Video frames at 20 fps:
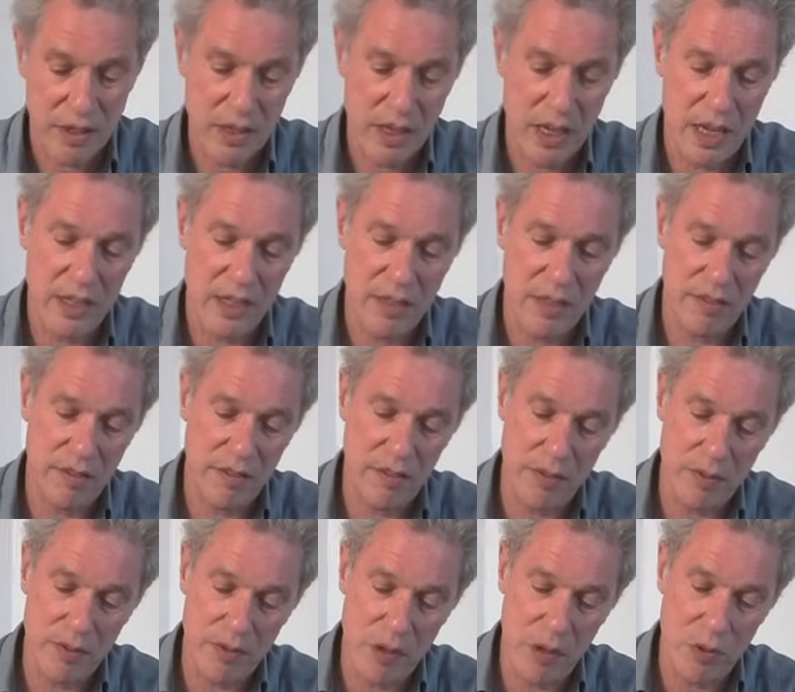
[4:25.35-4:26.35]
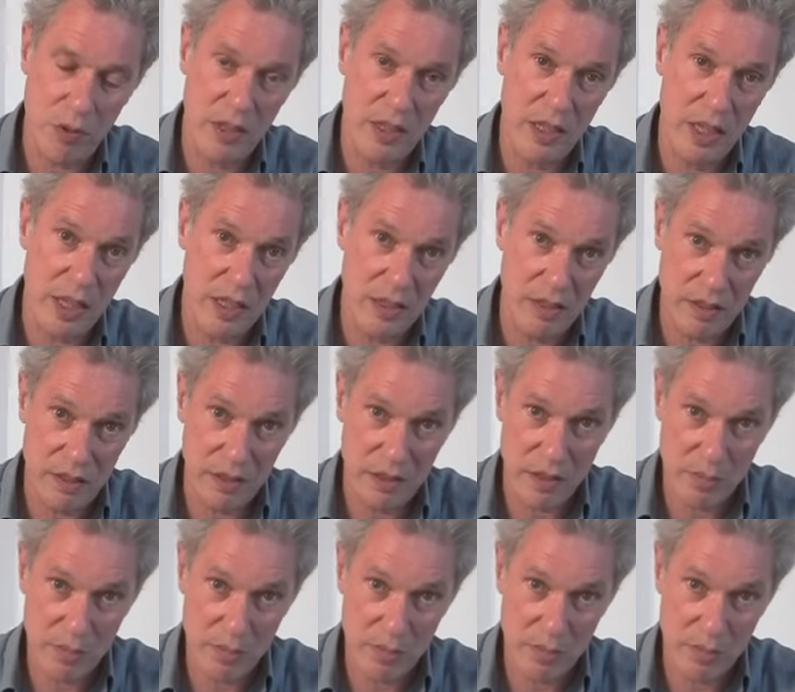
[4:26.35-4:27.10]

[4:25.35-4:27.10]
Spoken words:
Again, this is the folded edge.